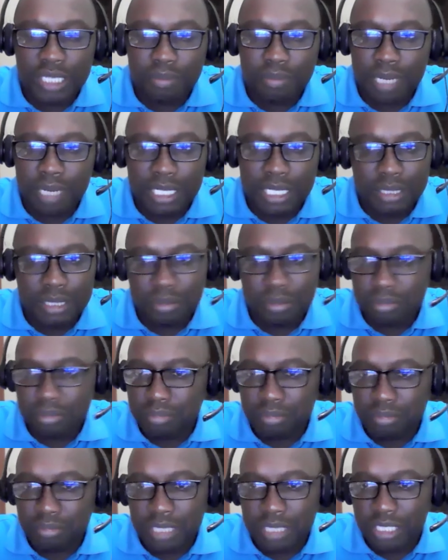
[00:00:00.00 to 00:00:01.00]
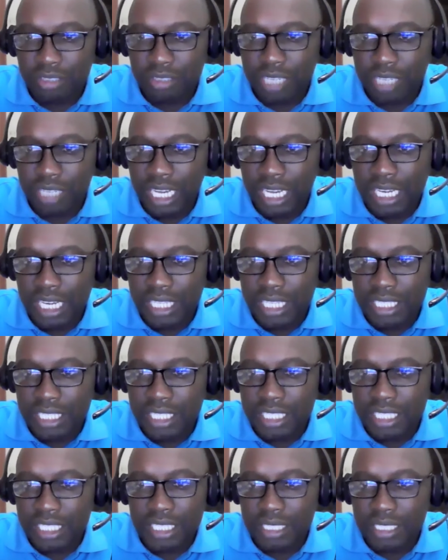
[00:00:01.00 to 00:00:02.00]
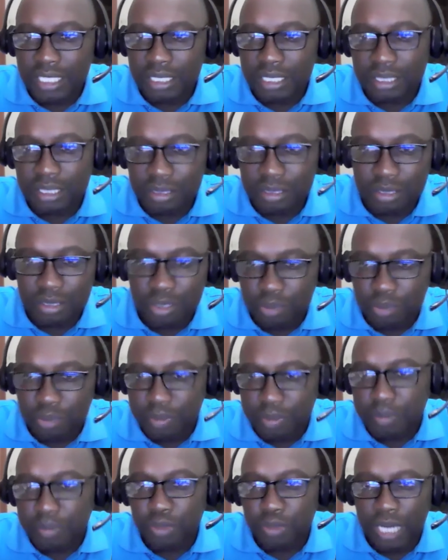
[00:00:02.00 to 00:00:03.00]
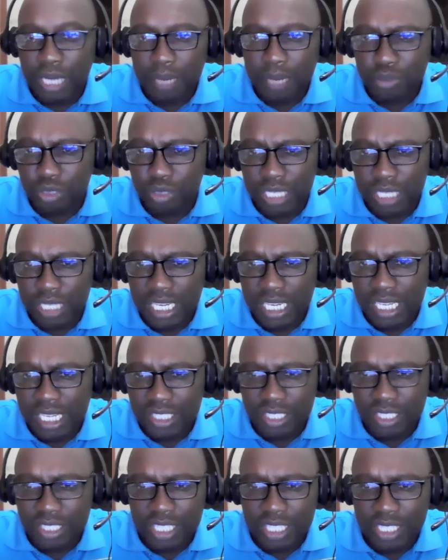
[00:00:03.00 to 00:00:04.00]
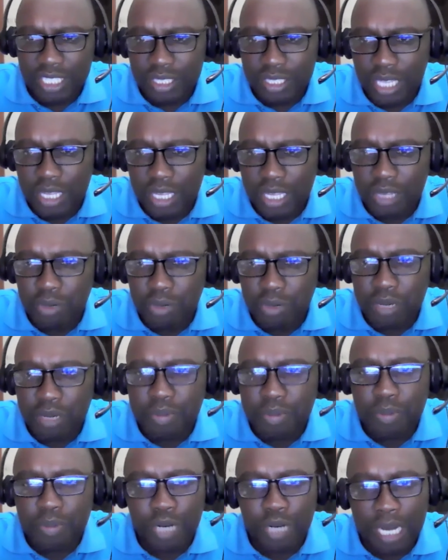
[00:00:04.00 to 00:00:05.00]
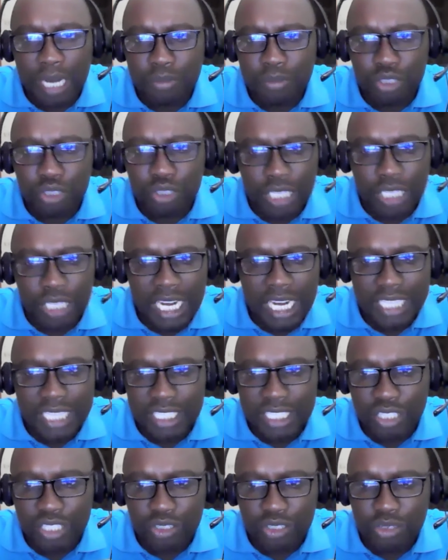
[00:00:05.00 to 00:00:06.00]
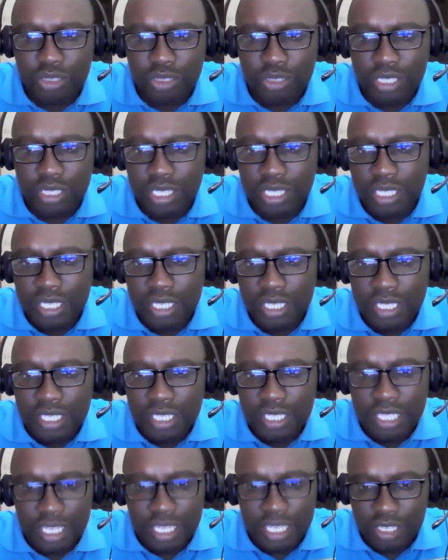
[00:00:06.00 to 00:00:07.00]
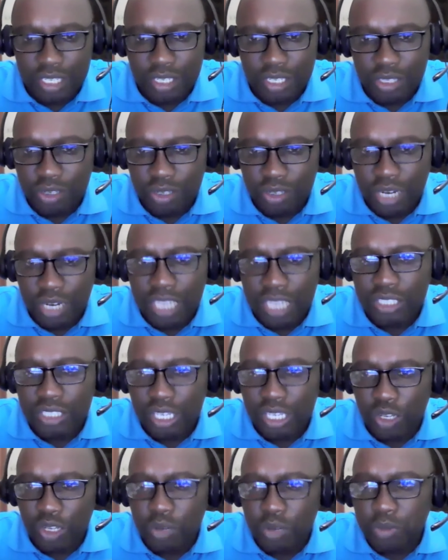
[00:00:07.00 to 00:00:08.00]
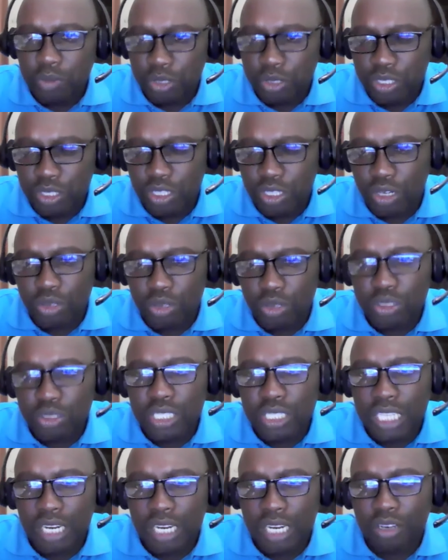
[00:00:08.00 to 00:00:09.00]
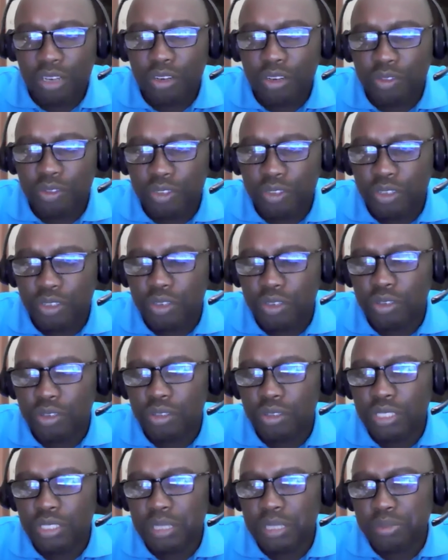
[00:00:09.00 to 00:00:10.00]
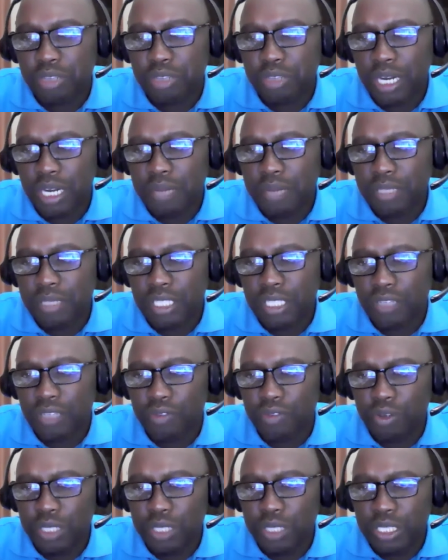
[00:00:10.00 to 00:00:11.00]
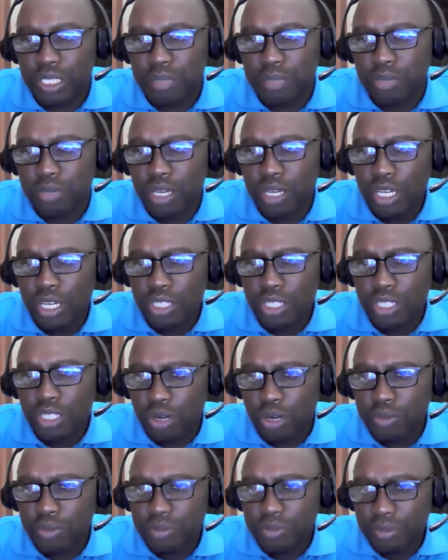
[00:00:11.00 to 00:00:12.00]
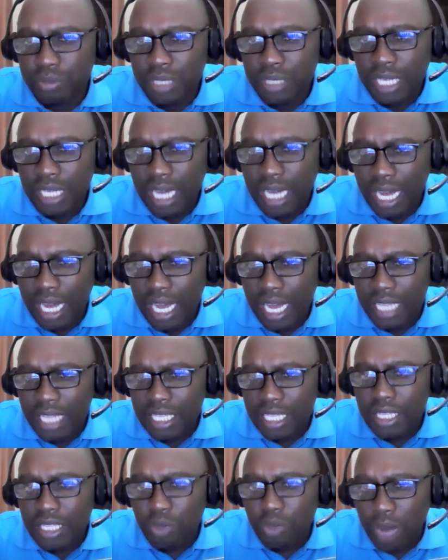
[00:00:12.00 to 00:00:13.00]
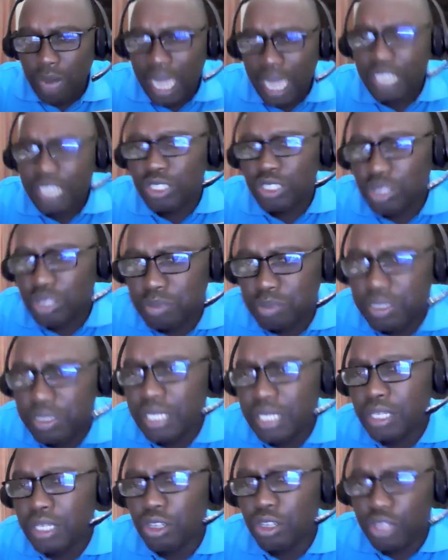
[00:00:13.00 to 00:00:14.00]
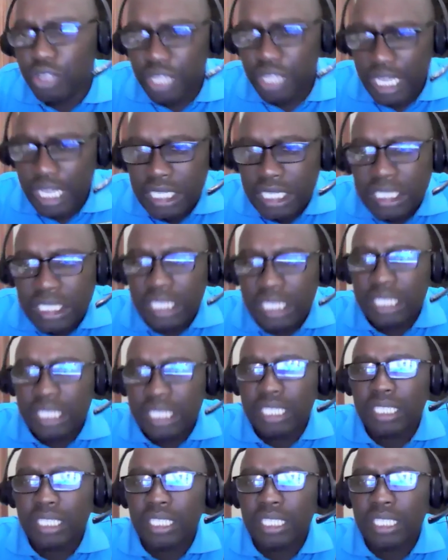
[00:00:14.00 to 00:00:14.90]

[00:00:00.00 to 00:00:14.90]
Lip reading: But in reality, you know, people come to realize. So when people come to realize the truth, then you're actually almost losing a lot of your subscribers and viewership. So I think the word should be authentic.